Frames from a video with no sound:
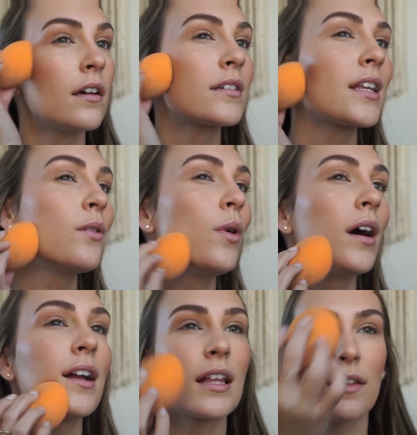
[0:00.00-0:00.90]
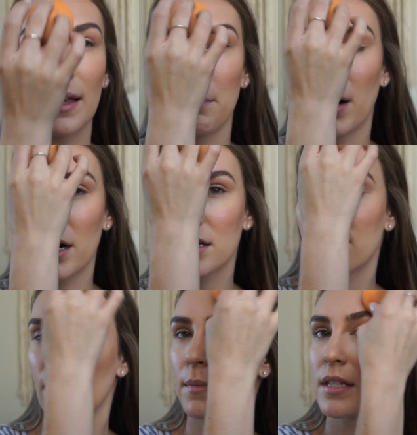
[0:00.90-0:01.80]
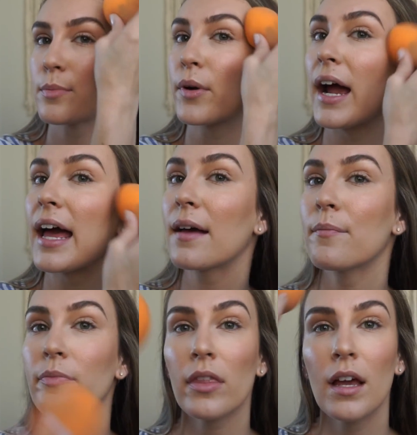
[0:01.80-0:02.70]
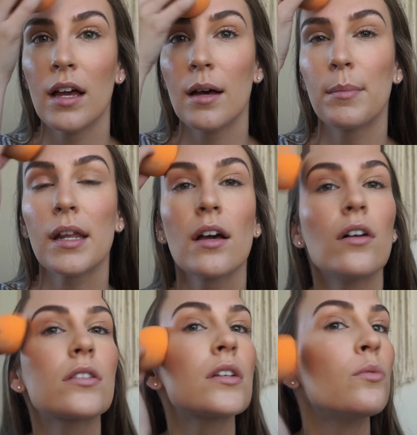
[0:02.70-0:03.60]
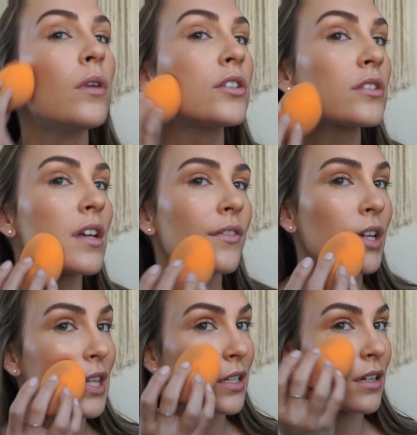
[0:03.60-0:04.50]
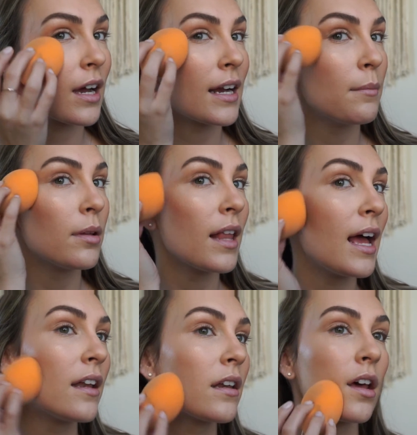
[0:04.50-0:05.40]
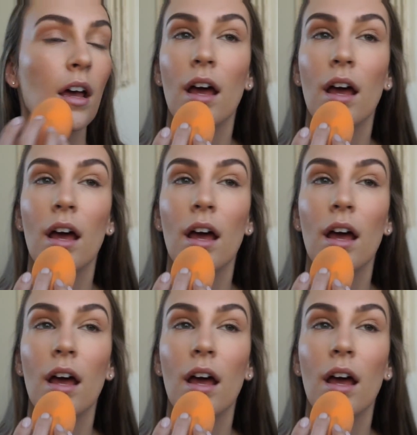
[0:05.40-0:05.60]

Because I don't want any like marks from the spray, but I also want just everything to kind of blend.